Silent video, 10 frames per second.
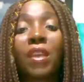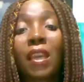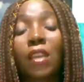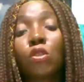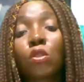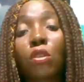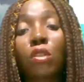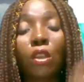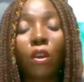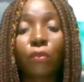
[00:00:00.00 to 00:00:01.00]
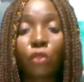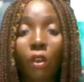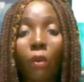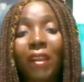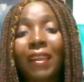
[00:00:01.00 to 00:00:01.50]
a case study of
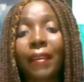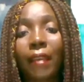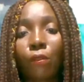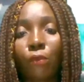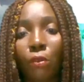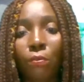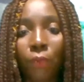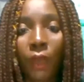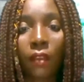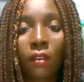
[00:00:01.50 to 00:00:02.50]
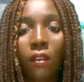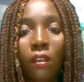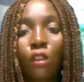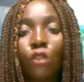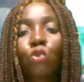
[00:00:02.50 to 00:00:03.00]
someone that came from pain
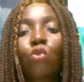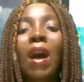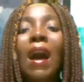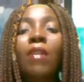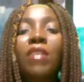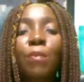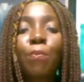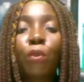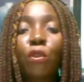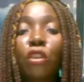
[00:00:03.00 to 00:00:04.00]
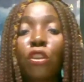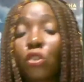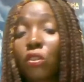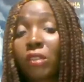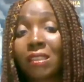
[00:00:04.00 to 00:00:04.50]
to how the product
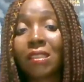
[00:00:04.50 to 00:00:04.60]
or the